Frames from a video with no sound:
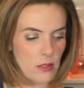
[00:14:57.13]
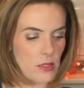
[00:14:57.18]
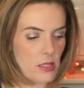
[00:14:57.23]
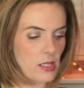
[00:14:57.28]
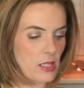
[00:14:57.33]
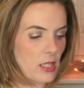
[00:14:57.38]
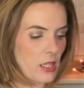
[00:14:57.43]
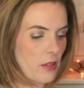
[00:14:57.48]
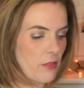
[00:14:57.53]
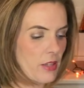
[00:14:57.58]

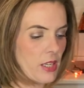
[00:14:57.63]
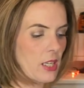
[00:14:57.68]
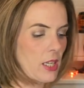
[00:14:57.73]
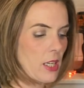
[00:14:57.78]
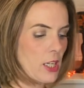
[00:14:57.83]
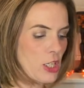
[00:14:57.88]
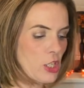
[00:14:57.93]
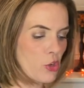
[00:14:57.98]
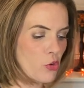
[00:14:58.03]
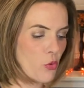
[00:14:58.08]
to give
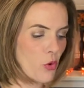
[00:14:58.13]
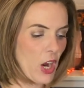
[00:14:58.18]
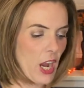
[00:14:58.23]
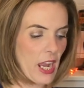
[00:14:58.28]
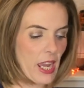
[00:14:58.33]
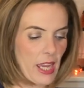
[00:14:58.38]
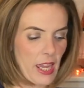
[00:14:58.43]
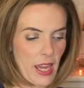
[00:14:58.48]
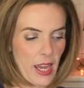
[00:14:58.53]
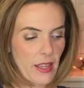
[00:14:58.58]
it a
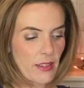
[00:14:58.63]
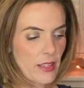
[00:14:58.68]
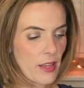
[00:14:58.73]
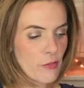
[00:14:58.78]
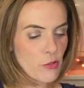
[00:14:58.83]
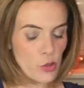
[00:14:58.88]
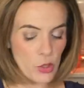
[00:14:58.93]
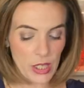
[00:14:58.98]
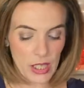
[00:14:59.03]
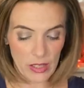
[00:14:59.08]
try. I
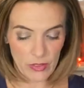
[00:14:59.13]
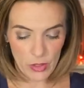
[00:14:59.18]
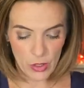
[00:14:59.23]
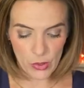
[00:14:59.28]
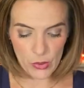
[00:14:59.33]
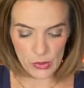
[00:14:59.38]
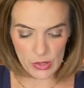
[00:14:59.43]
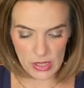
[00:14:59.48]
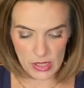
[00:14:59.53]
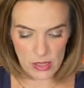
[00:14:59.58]
love drinking
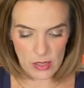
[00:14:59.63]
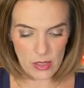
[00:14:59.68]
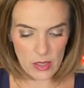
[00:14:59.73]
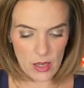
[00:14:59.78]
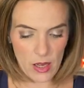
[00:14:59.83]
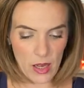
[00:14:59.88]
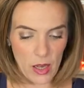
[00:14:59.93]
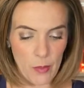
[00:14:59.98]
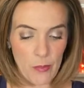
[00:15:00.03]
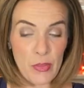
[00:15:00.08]
those,
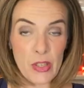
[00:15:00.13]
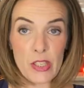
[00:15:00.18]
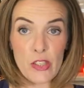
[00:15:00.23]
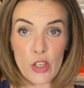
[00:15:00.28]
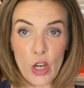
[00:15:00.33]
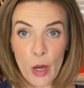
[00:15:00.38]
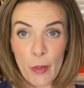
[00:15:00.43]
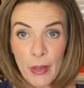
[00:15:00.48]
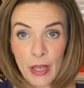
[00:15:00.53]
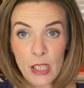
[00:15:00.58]
the
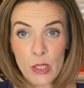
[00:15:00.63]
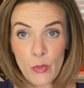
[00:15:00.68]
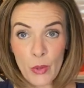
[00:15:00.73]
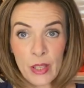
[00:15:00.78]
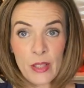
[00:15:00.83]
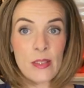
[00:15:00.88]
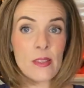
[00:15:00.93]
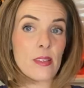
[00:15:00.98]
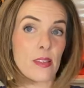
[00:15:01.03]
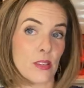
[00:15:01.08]
Starbucks
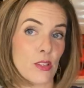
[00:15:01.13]
ones,